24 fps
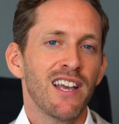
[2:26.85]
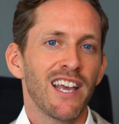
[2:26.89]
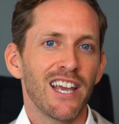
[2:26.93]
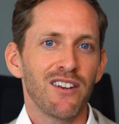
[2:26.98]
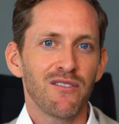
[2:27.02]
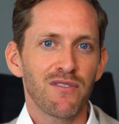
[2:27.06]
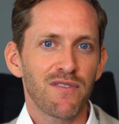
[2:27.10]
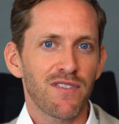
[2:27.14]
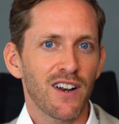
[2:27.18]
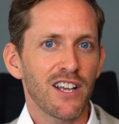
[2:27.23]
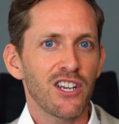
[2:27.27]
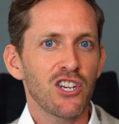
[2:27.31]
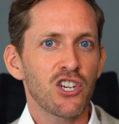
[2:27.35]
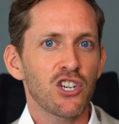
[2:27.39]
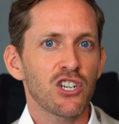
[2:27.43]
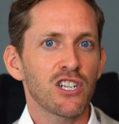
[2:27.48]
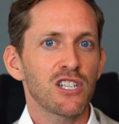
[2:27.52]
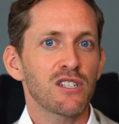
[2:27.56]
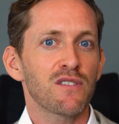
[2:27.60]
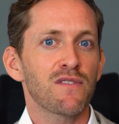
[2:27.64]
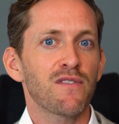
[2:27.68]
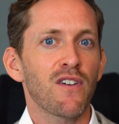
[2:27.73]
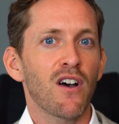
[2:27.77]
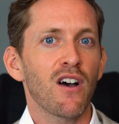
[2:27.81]
Inflation
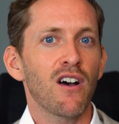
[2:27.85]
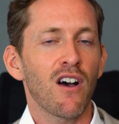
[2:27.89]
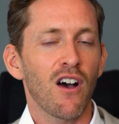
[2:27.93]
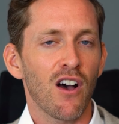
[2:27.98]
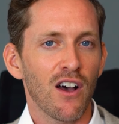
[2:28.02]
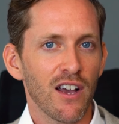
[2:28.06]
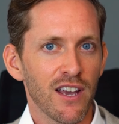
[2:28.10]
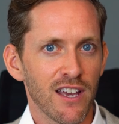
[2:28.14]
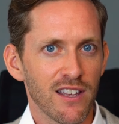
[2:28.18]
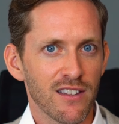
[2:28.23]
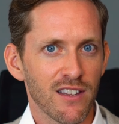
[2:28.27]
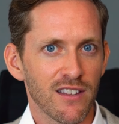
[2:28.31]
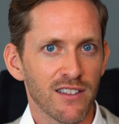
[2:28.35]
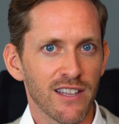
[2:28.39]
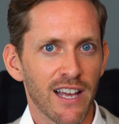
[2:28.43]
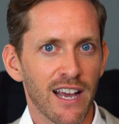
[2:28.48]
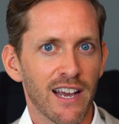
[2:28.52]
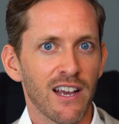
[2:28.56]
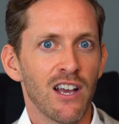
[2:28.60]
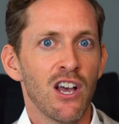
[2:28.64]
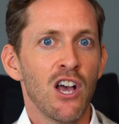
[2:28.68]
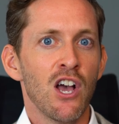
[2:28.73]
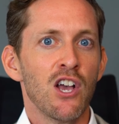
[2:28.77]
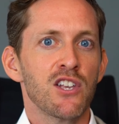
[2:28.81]
is far higher than
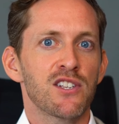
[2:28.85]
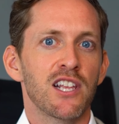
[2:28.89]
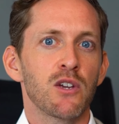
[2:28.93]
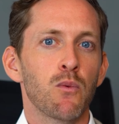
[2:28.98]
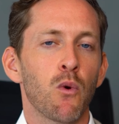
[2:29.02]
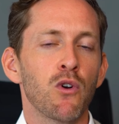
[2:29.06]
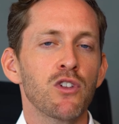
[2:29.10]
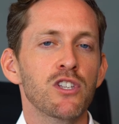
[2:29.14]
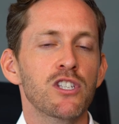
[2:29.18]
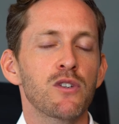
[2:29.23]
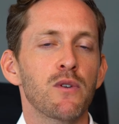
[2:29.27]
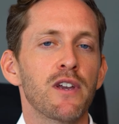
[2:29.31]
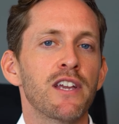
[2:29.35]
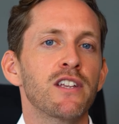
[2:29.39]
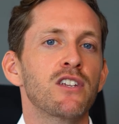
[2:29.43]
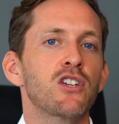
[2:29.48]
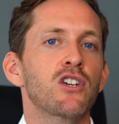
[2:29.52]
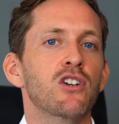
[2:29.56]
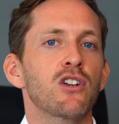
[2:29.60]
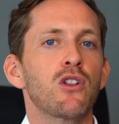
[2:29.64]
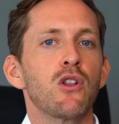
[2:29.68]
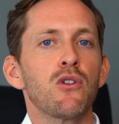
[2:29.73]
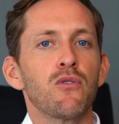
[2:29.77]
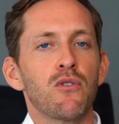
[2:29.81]
that. So they want to
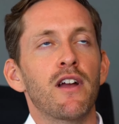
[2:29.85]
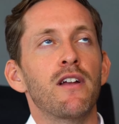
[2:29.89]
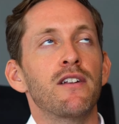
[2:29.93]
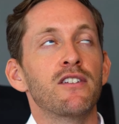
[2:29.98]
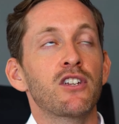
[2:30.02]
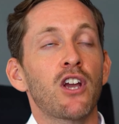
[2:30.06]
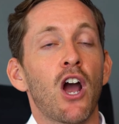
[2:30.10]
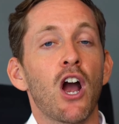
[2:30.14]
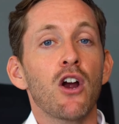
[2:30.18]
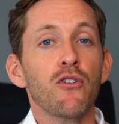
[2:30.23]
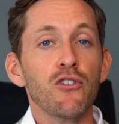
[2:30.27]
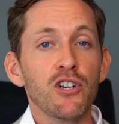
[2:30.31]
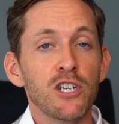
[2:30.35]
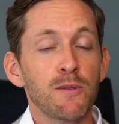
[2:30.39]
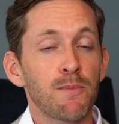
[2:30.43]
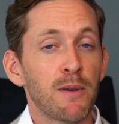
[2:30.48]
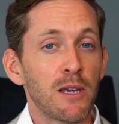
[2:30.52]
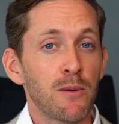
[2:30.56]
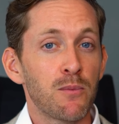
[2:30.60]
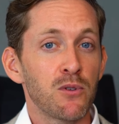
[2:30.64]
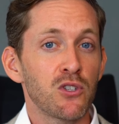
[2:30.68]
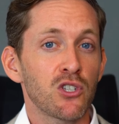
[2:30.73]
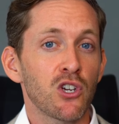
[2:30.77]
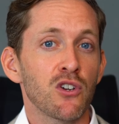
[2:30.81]
encourage
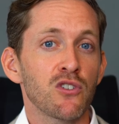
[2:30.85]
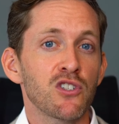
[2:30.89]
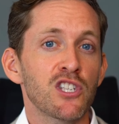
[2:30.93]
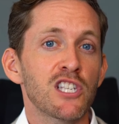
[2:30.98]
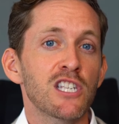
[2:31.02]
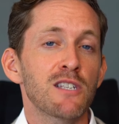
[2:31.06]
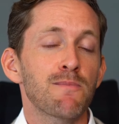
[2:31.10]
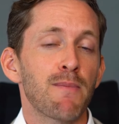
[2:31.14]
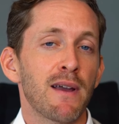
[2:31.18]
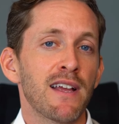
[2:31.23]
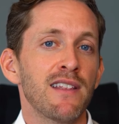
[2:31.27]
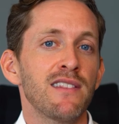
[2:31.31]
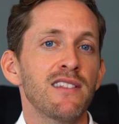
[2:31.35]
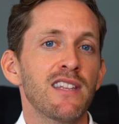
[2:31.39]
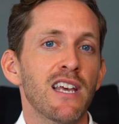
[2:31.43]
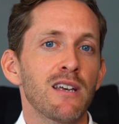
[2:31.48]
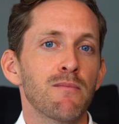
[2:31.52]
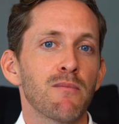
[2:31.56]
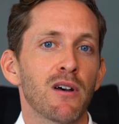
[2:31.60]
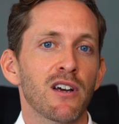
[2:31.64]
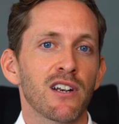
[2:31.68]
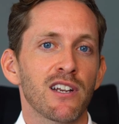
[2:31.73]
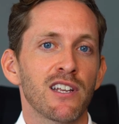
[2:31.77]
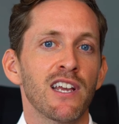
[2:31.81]
people to go and spend
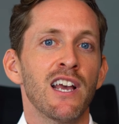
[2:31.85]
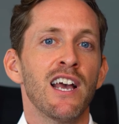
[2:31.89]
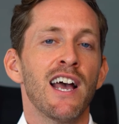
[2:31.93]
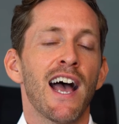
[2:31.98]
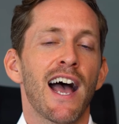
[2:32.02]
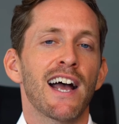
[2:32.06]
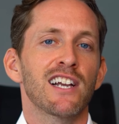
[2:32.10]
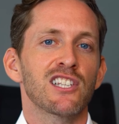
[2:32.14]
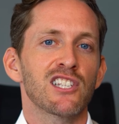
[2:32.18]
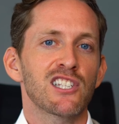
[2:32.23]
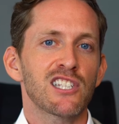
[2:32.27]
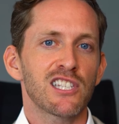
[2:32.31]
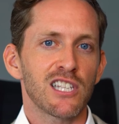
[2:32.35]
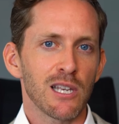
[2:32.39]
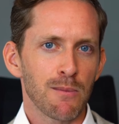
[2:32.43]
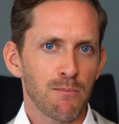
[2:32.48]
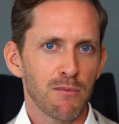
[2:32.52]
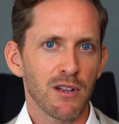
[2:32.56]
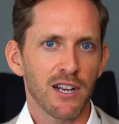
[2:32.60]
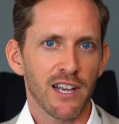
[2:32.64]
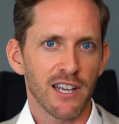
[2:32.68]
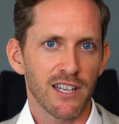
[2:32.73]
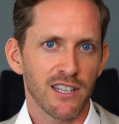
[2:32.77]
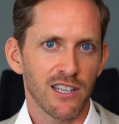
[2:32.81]
their money and
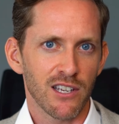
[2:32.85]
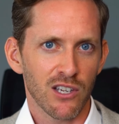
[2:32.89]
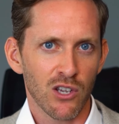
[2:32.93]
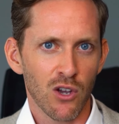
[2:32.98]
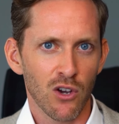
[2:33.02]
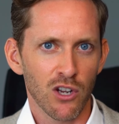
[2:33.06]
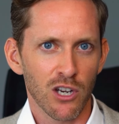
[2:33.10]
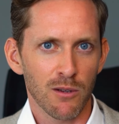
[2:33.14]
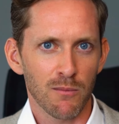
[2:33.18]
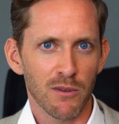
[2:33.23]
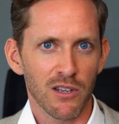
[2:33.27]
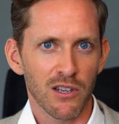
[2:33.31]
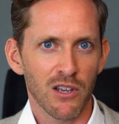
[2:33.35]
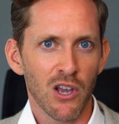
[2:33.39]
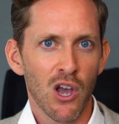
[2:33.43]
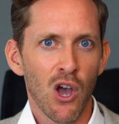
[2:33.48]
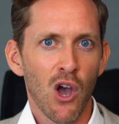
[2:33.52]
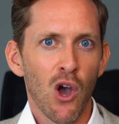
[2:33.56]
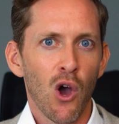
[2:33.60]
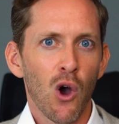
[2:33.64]
stimulate the economy.